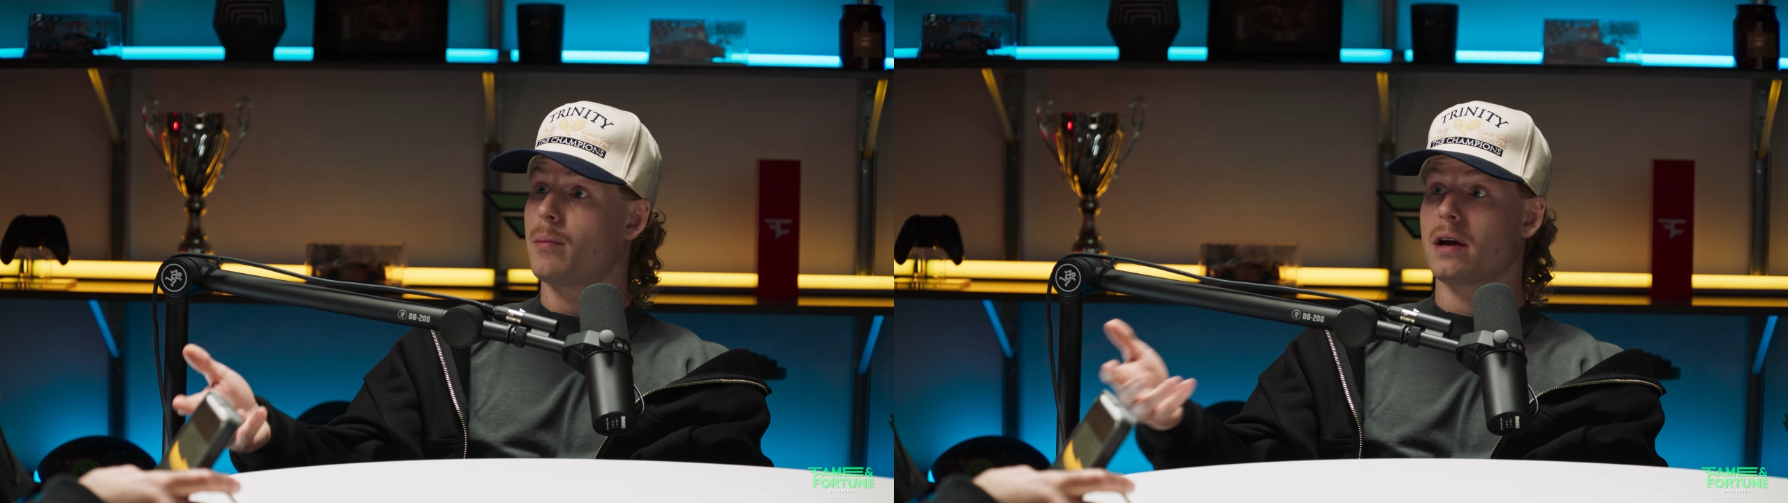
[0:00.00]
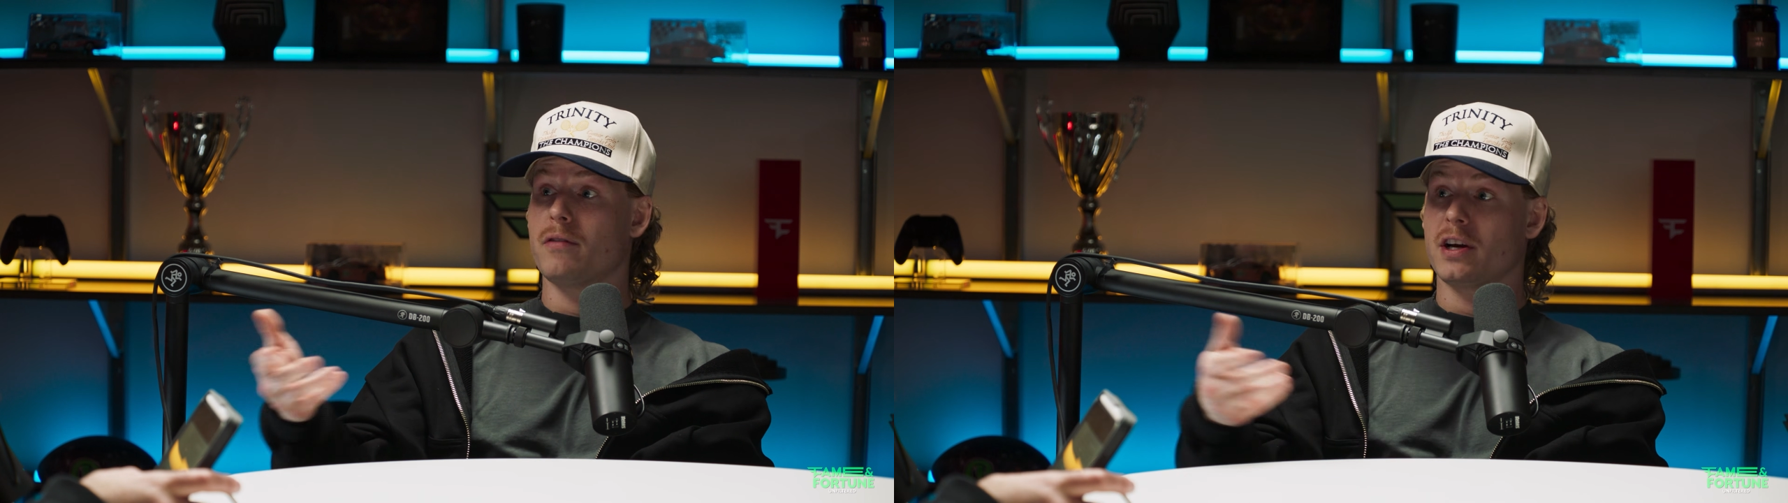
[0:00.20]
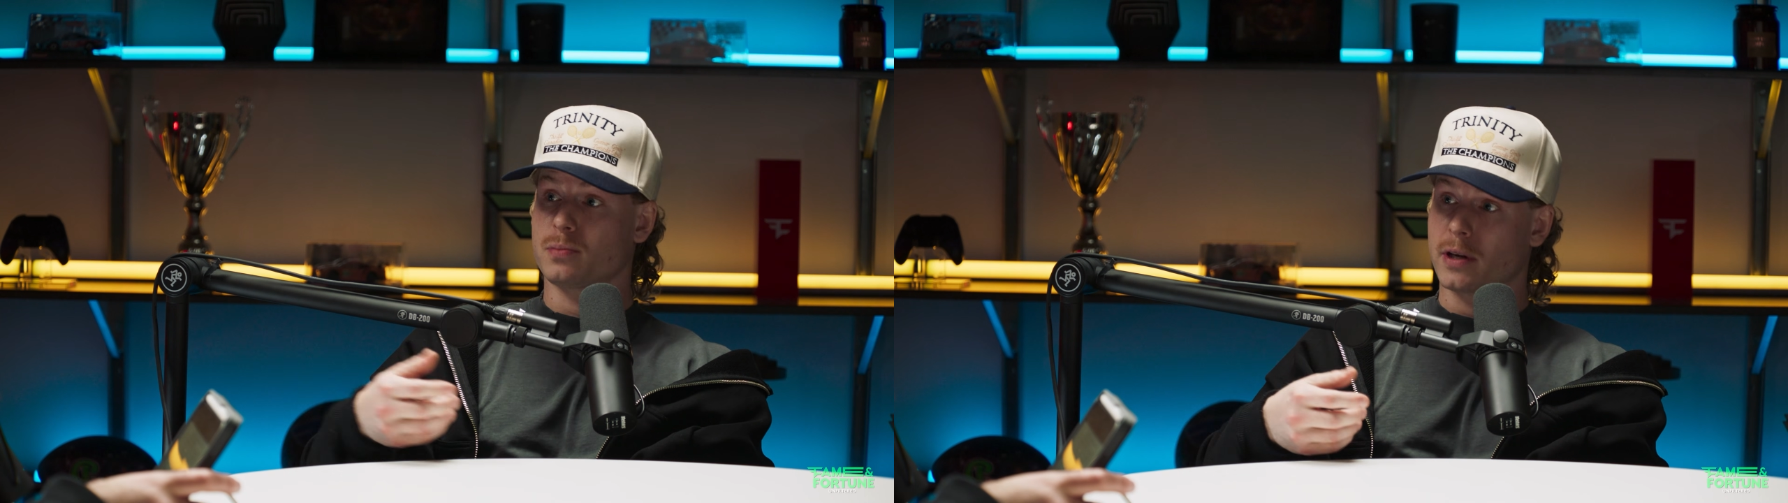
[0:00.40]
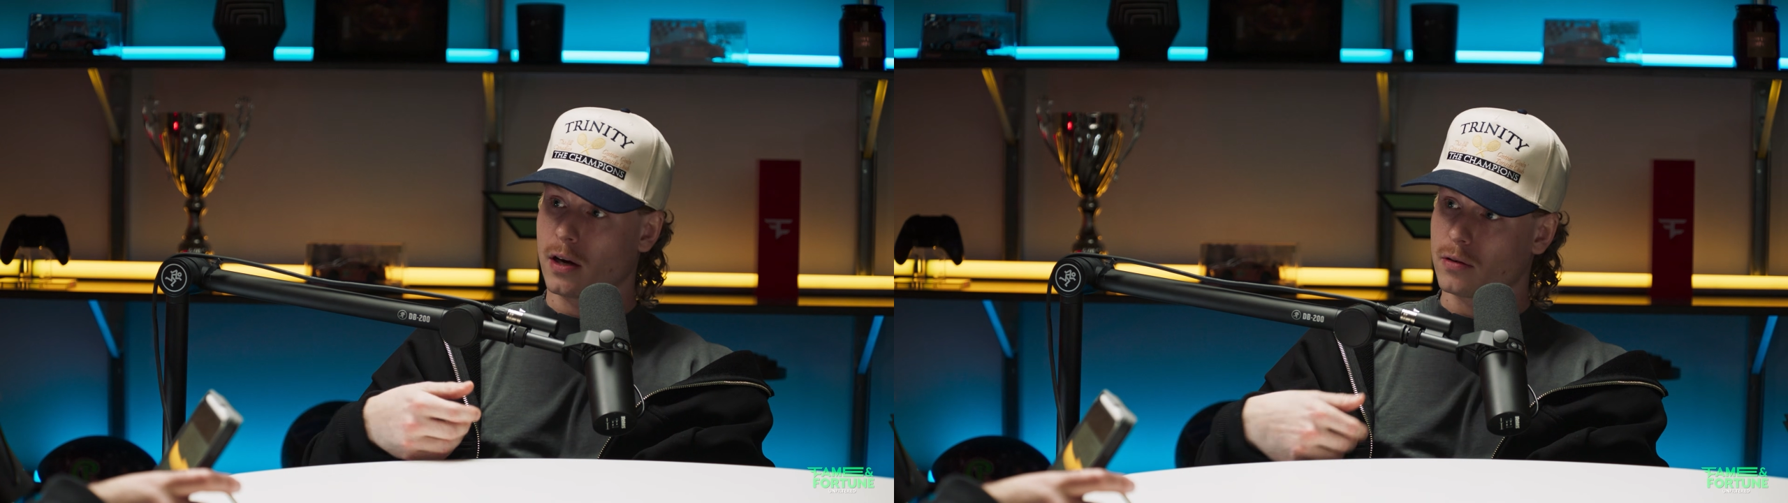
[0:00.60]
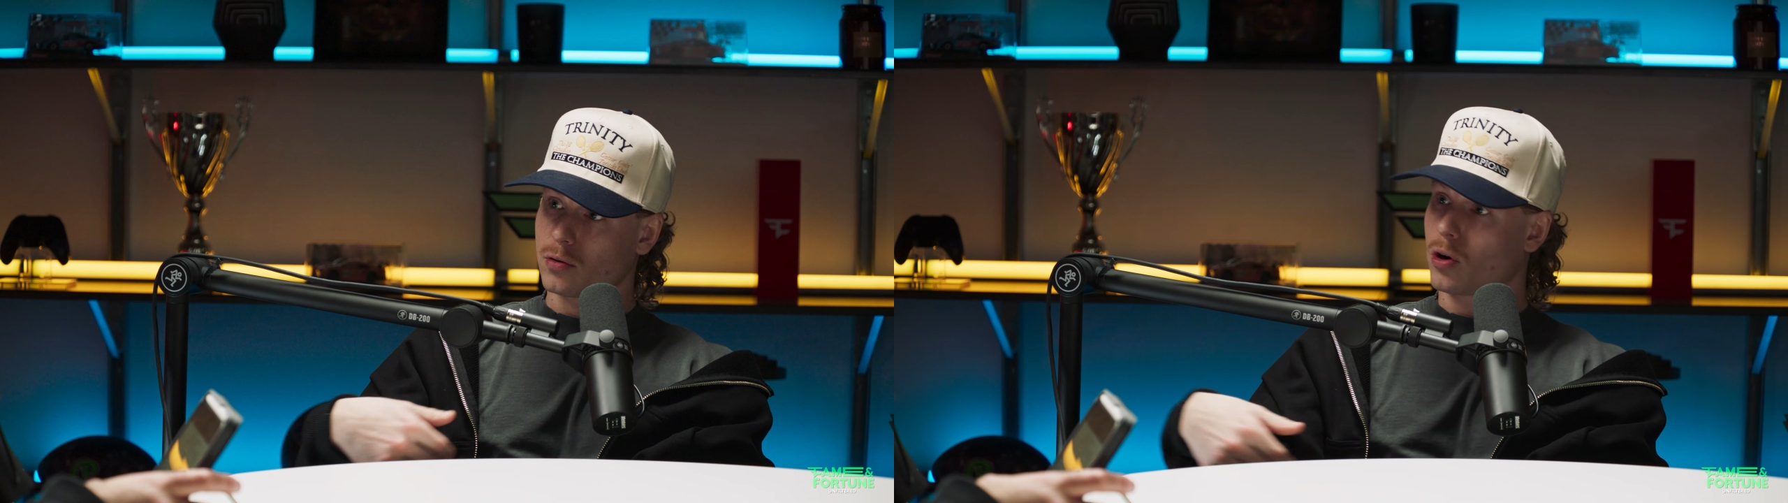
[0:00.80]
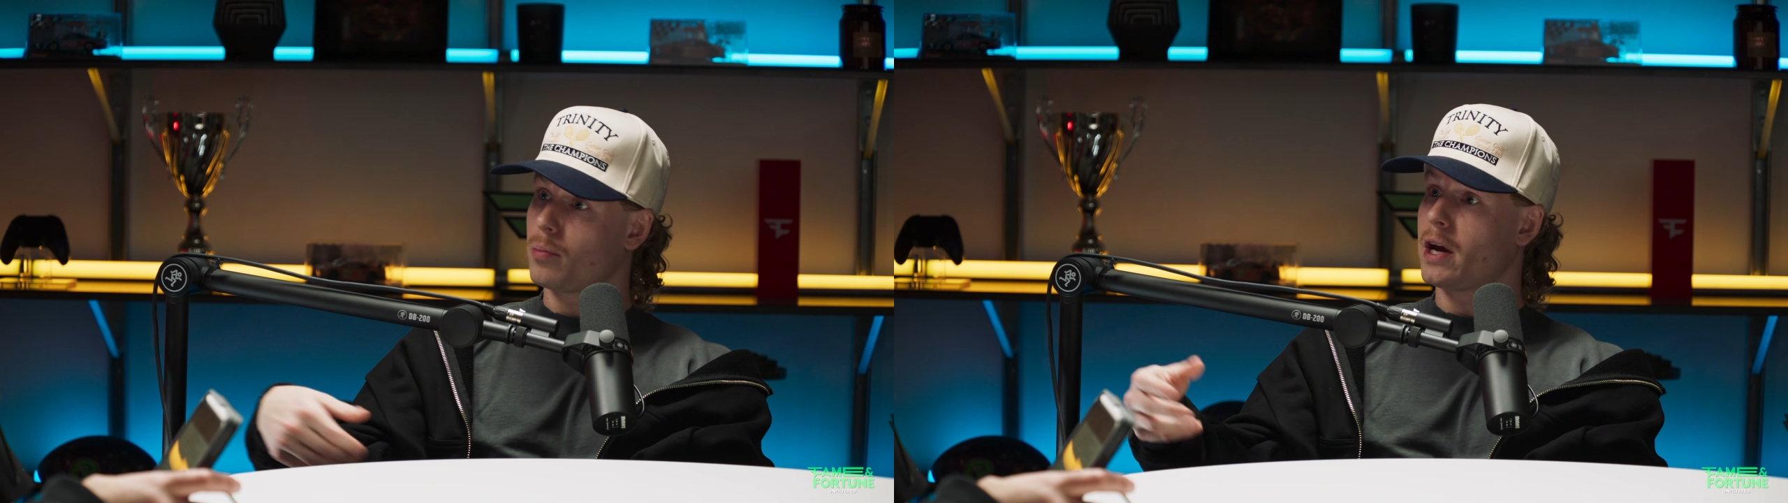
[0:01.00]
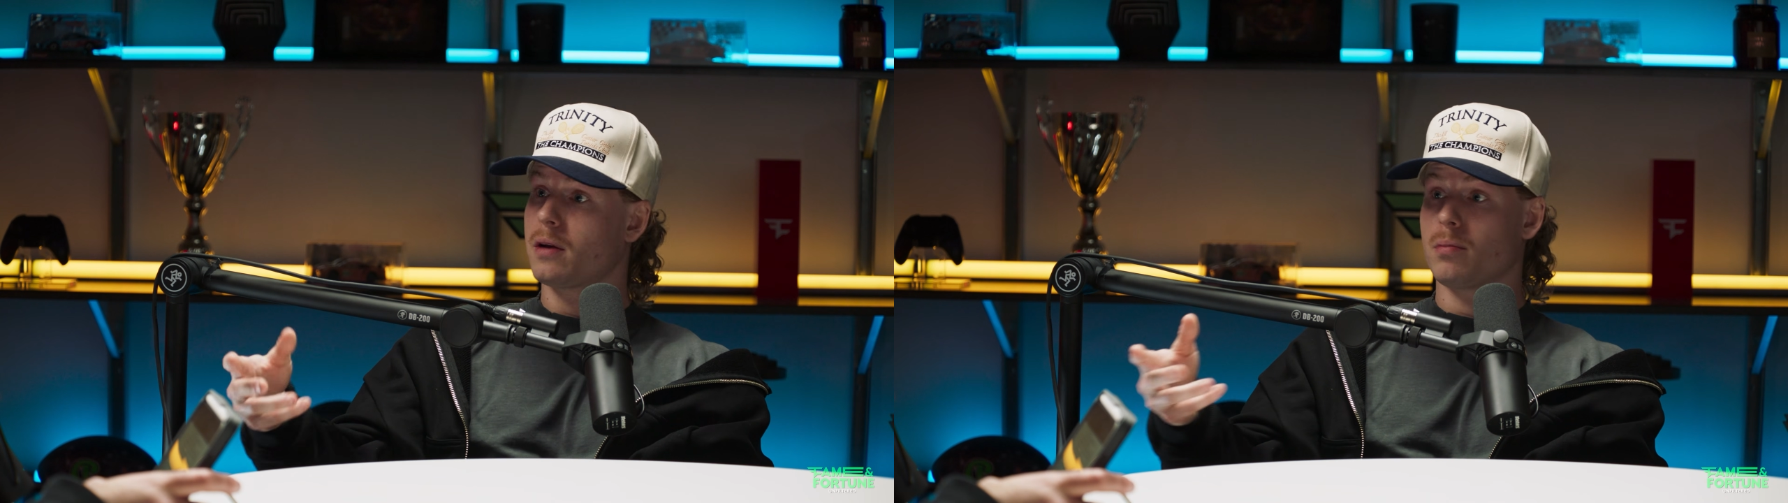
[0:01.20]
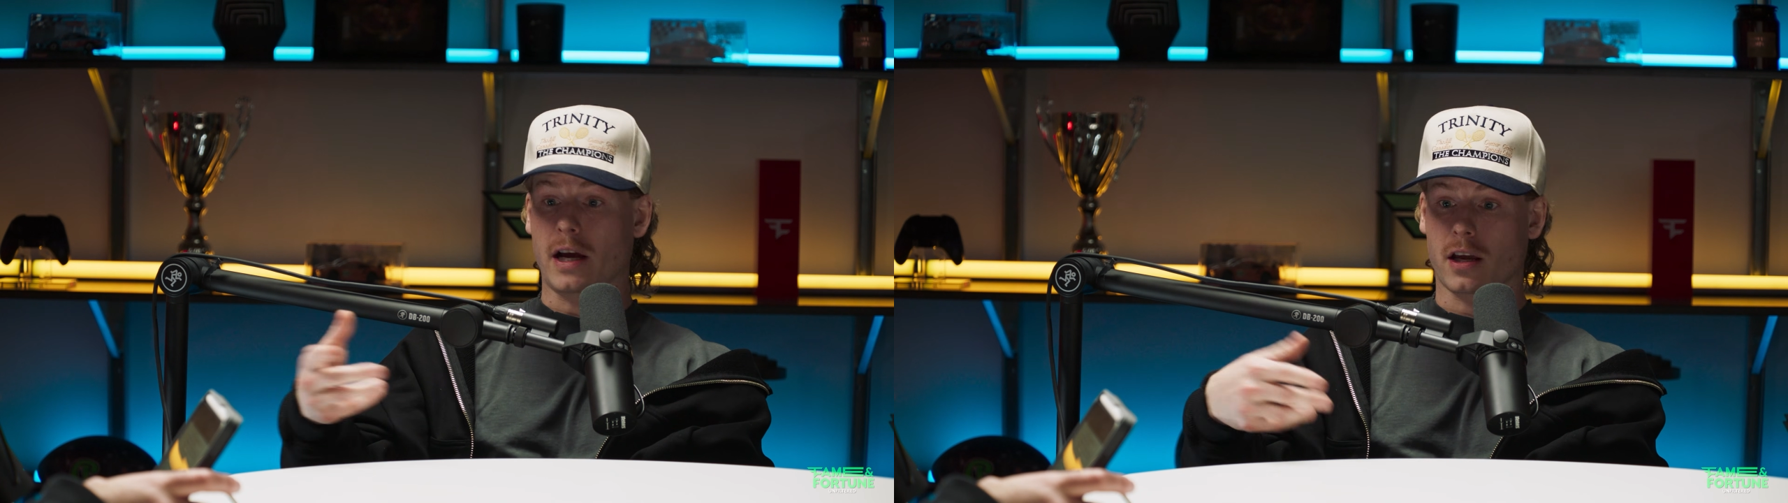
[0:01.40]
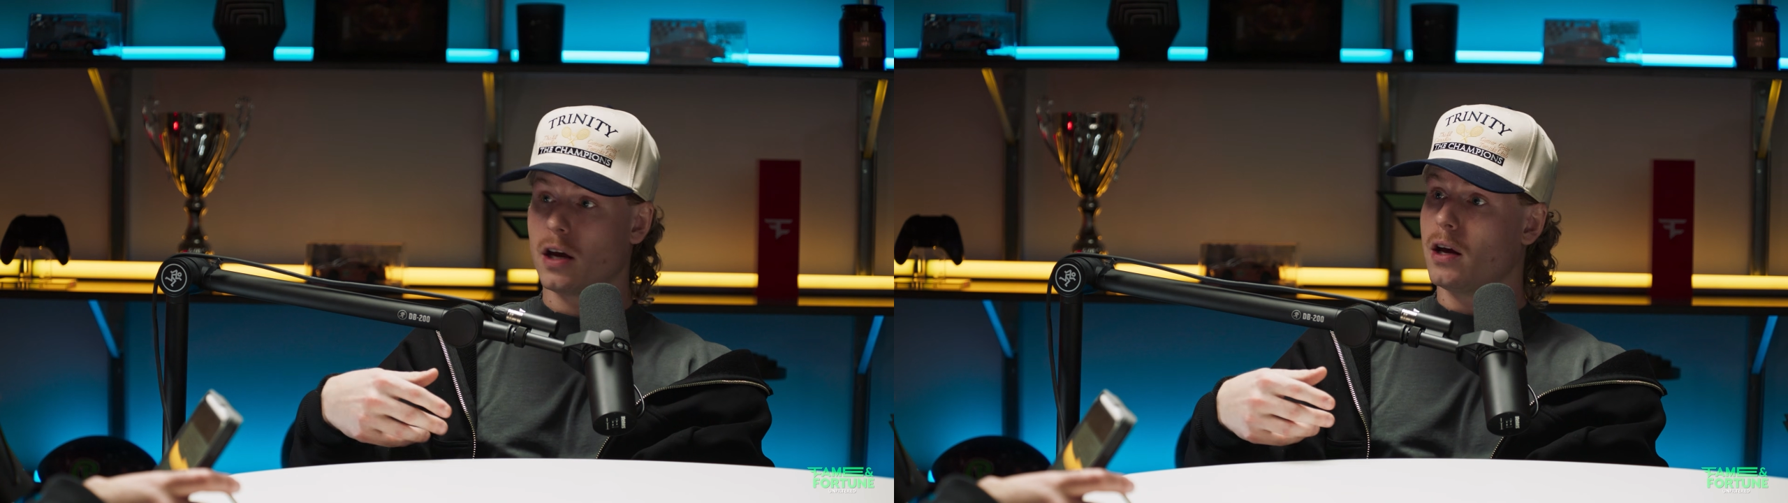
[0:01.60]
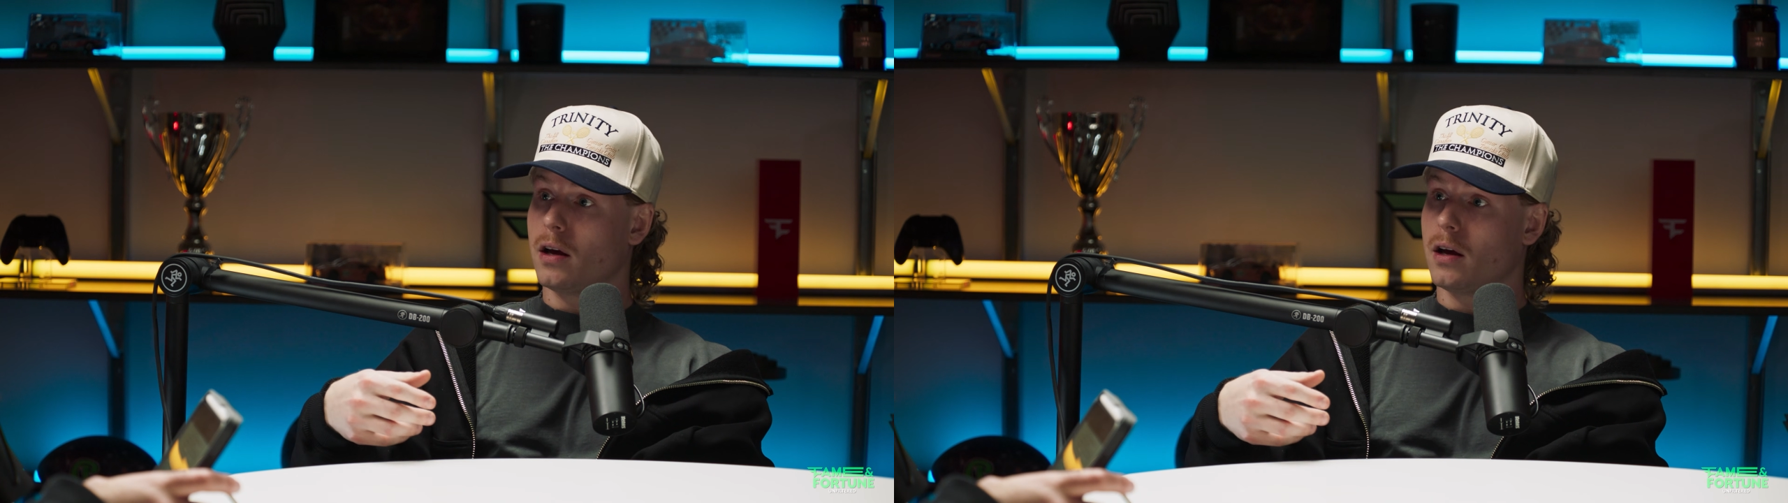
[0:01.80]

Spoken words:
my investment out, or made like